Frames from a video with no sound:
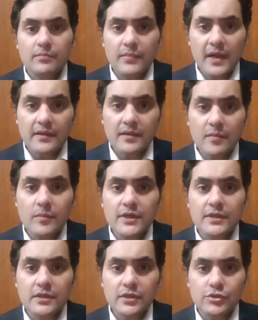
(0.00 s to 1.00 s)
had come
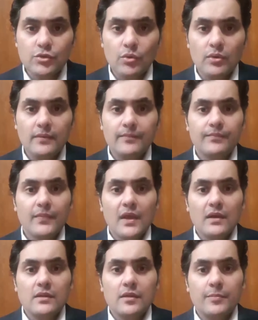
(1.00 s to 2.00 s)
under control,
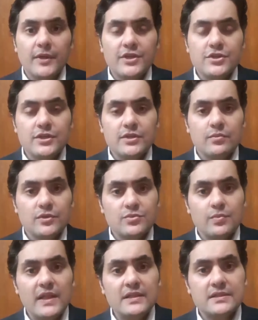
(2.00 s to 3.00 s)
the patient was
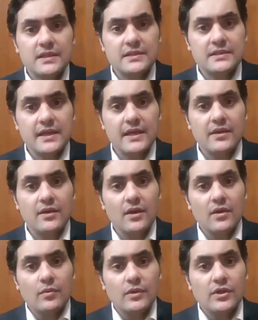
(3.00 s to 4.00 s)
well sustained
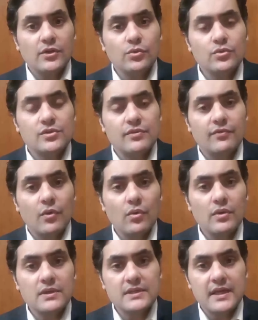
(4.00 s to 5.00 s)
with the use of
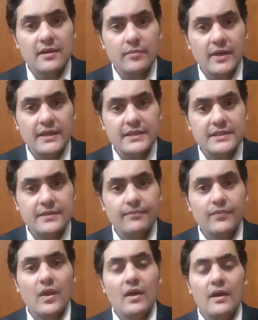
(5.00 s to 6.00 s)
oral ceramides
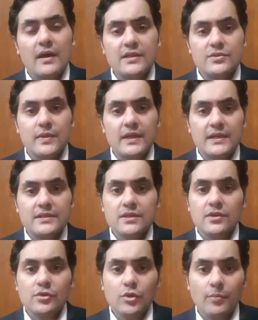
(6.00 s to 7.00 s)
as well as
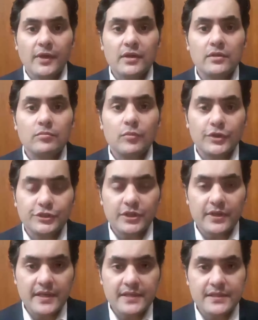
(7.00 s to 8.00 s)
topical
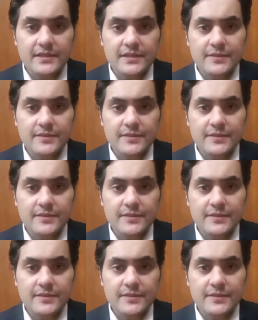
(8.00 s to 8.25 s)
moisturizers.